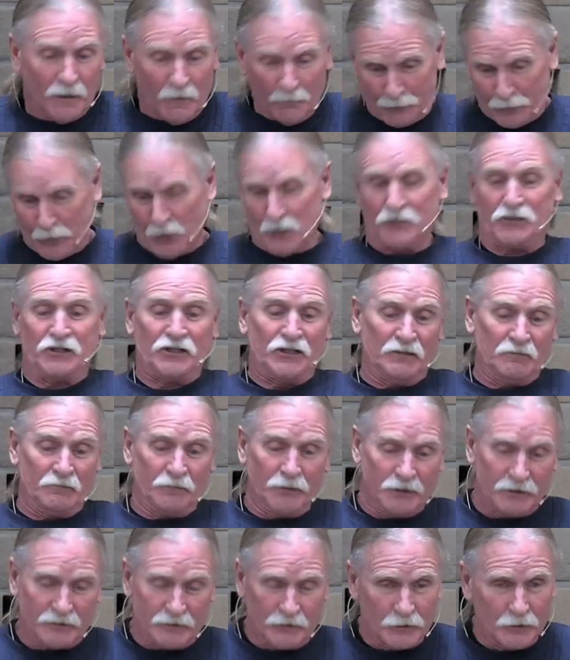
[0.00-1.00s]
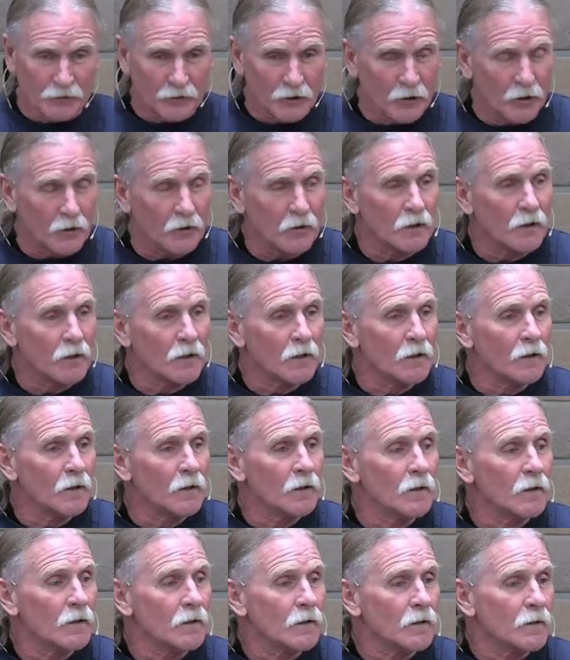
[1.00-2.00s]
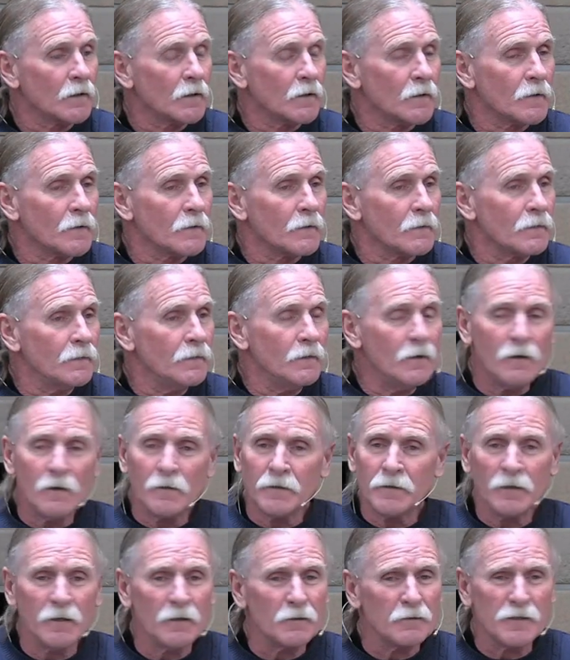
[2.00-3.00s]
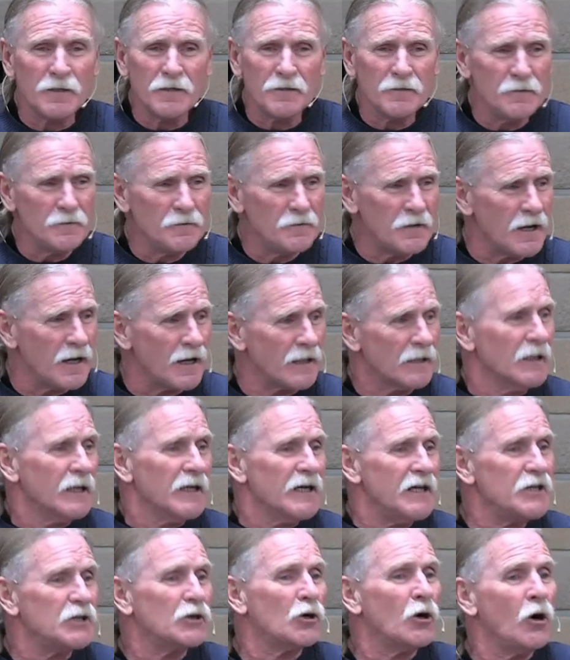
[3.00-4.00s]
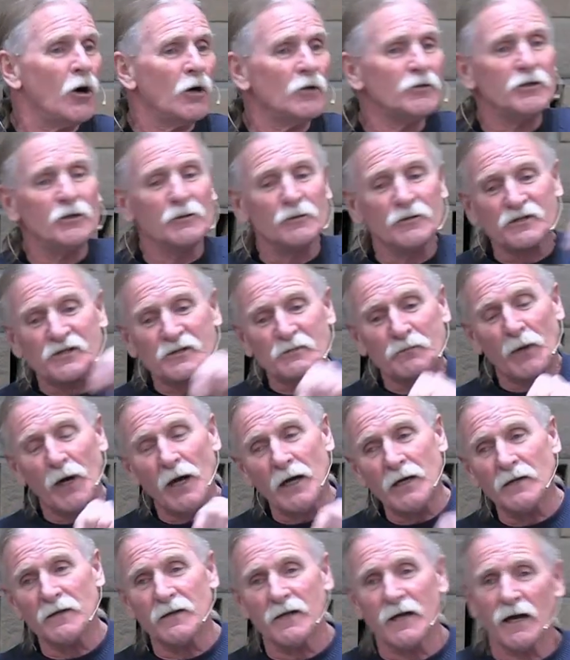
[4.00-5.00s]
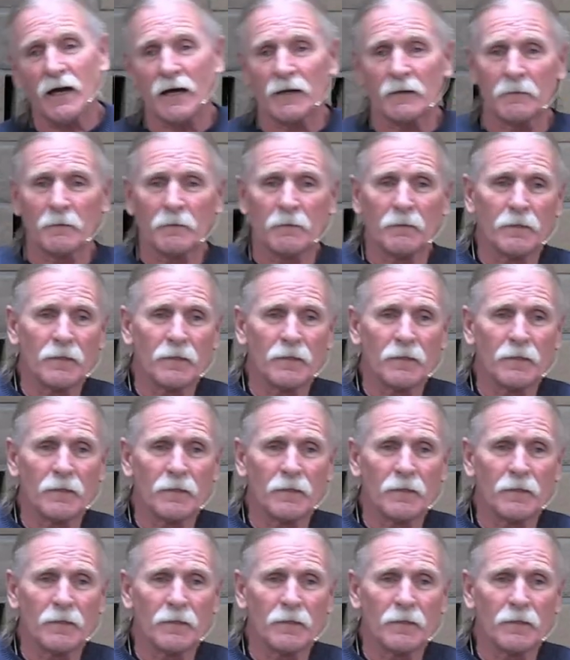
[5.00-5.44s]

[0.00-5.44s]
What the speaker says: person, but you know. No, he already knew that. He called you in spite of that.